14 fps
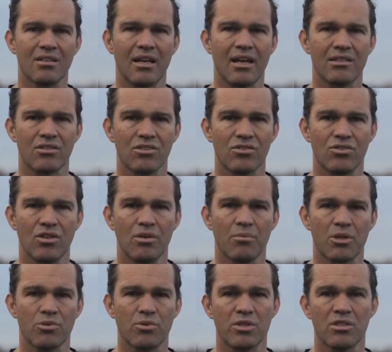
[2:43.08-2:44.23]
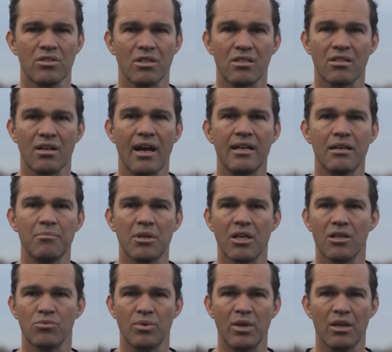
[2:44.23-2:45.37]
as consumers, which is exciting
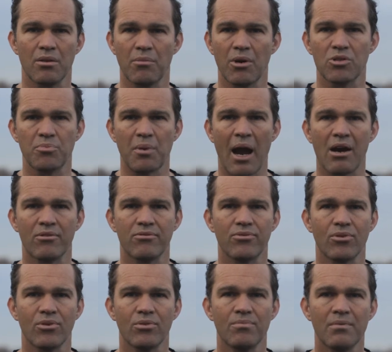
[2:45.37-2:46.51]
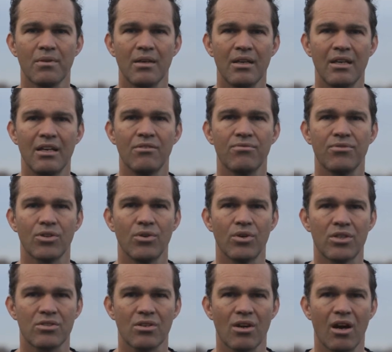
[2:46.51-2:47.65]
because we are the most powerful
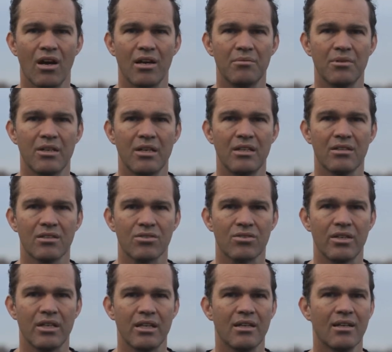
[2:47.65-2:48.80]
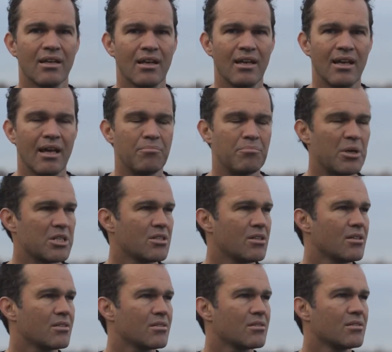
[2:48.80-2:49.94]
influence on industry and
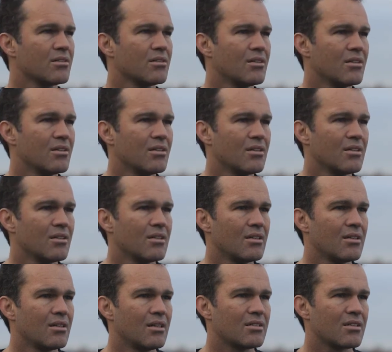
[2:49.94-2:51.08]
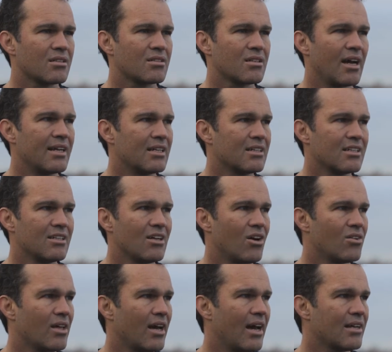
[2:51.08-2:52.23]
business. It's exciting to know
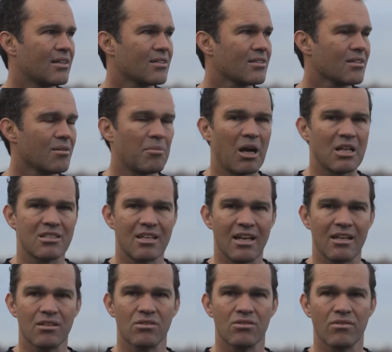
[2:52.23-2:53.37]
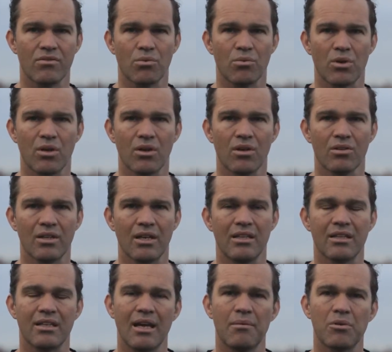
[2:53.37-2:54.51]
that the Monsantos of the world and
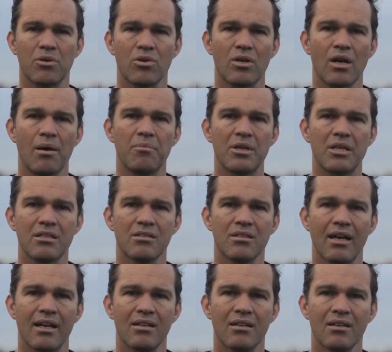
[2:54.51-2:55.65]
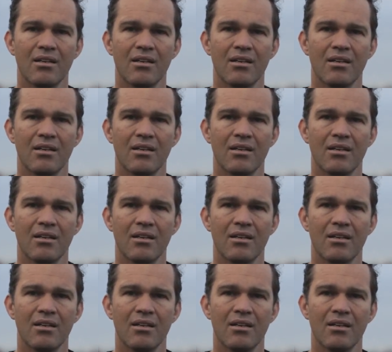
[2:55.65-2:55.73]
the chemical companies that